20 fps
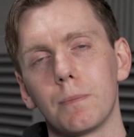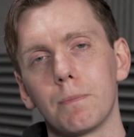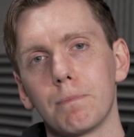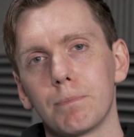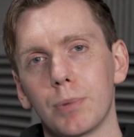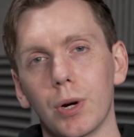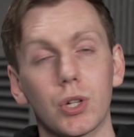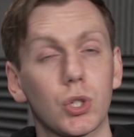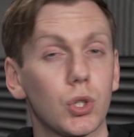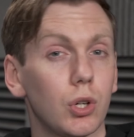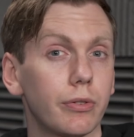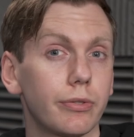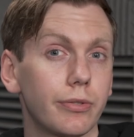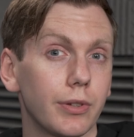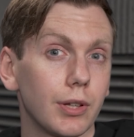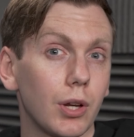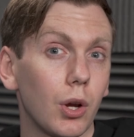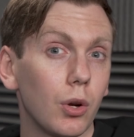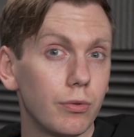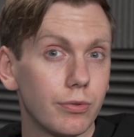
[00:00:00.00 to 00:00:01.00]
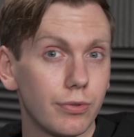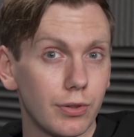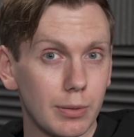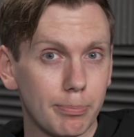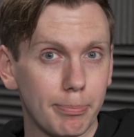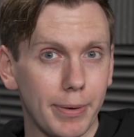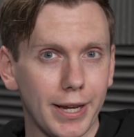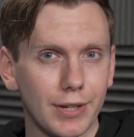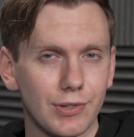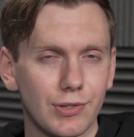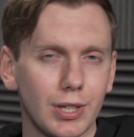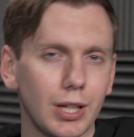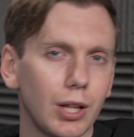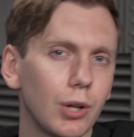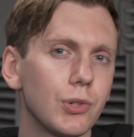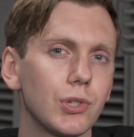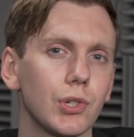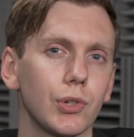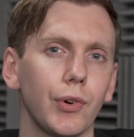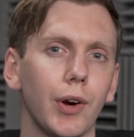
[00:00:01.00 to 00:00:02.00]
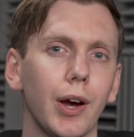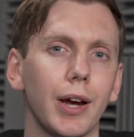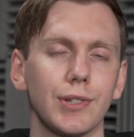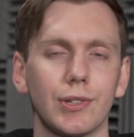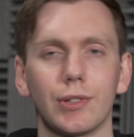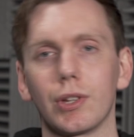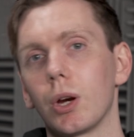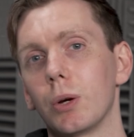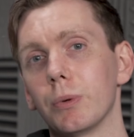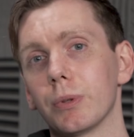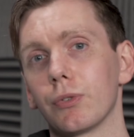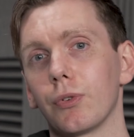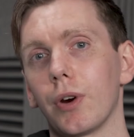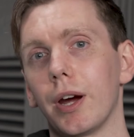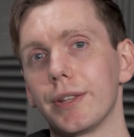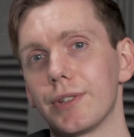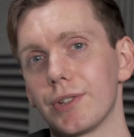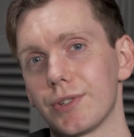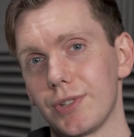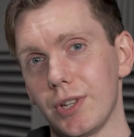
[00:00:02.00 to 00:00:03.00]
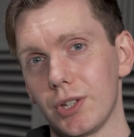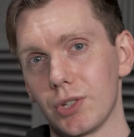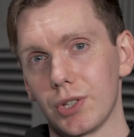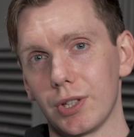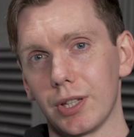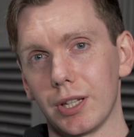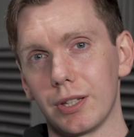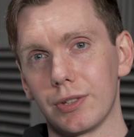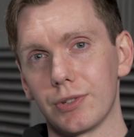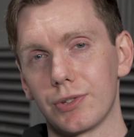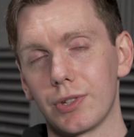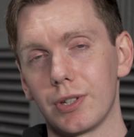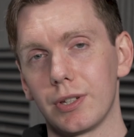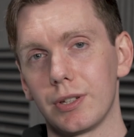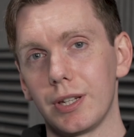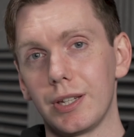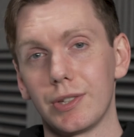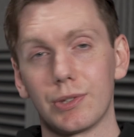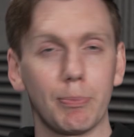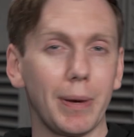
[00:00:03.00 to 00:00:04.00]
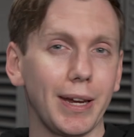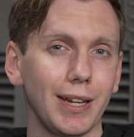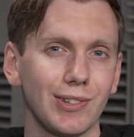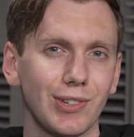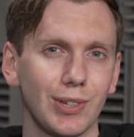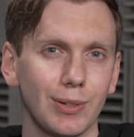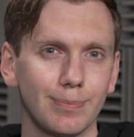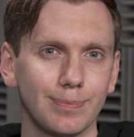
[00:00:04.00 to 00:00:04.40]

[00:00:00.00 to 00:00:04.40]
brush off and hope for the best. Close your eyes and hope the right decision is made.